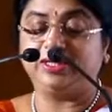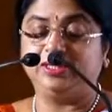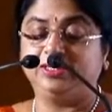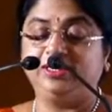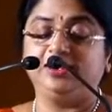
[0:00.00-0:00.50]
I
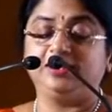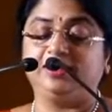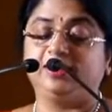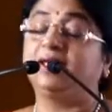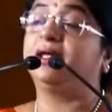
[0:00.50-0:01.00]
seek,
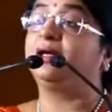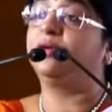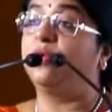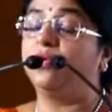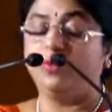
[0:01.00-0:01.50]
can I
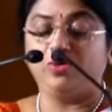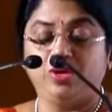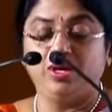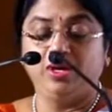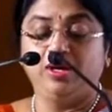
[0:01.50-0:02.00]
go?
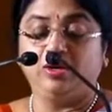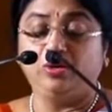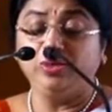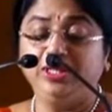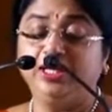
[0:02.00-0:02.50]

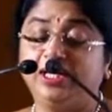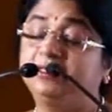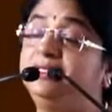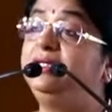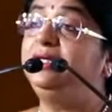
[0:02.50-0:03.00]
Only
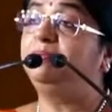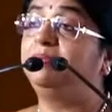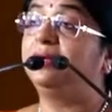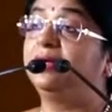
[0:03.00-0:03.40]
as deep